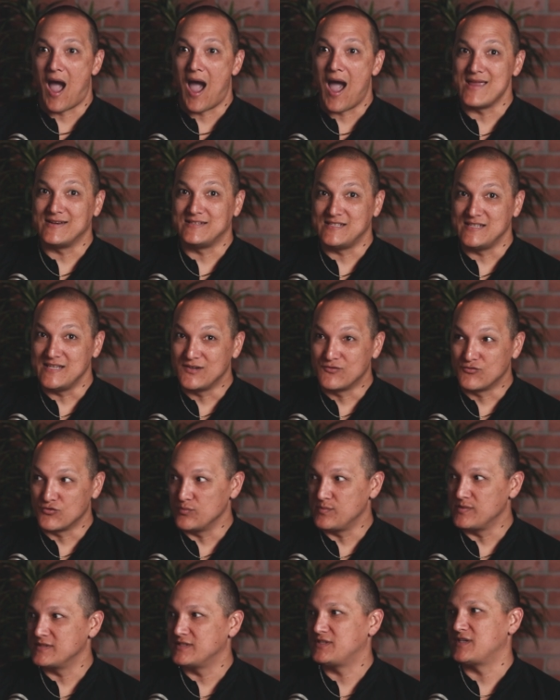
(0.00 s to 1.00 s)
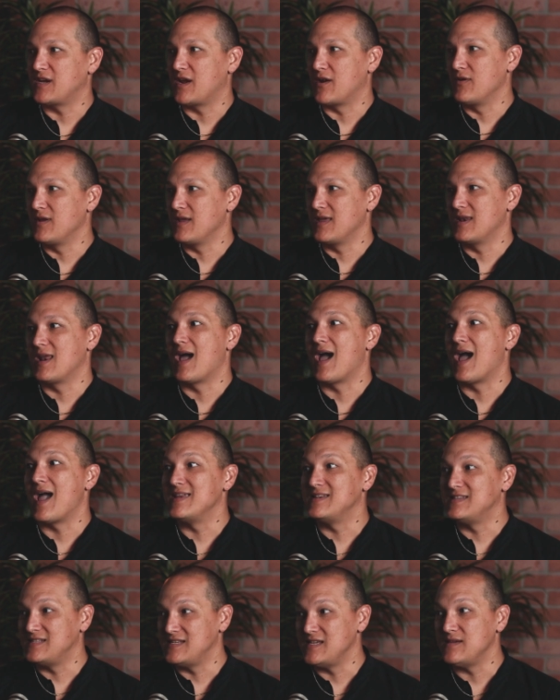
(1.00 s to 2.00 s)
IT group is sharing an
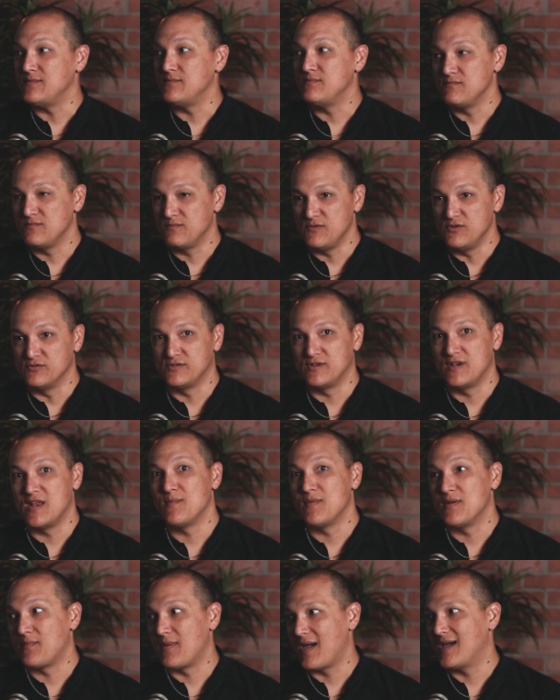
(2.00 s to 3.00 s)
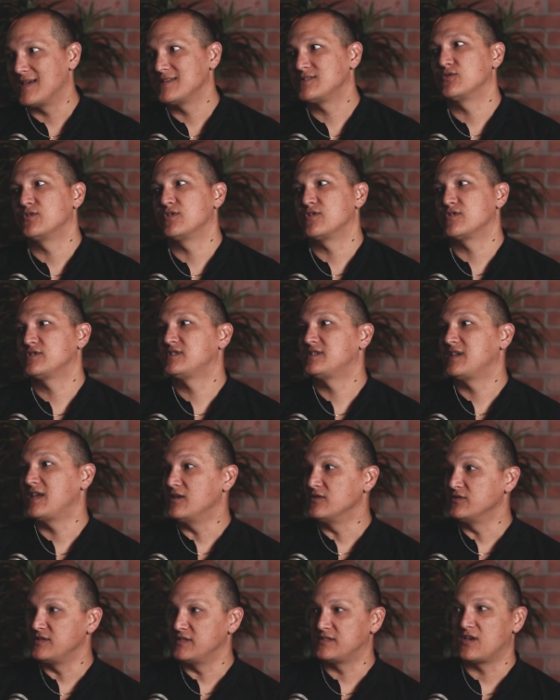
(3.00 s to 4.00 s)
IT username and password, or
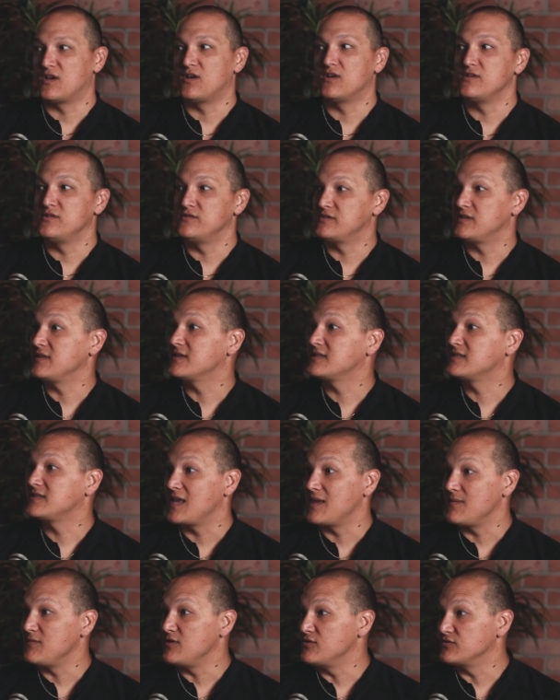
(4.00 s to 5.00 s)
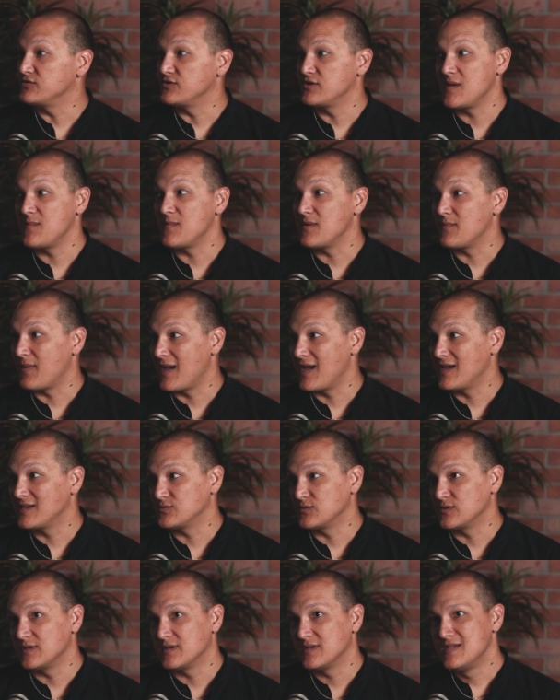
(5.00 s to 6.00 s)
sales is all using the same username and
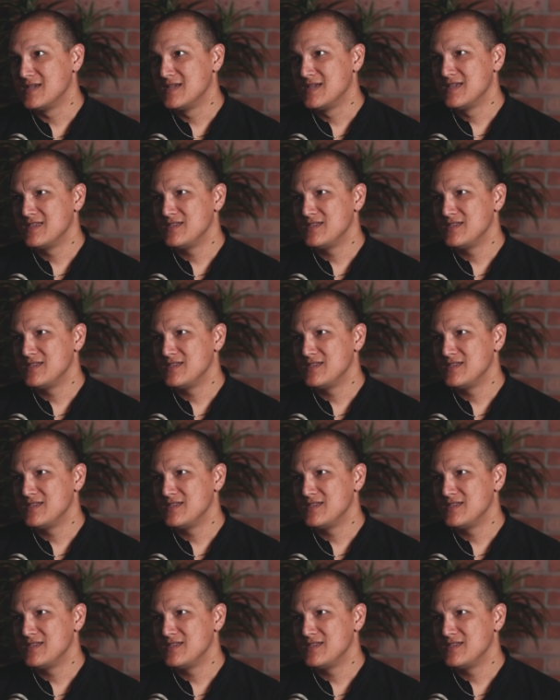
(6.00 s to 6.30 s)
password,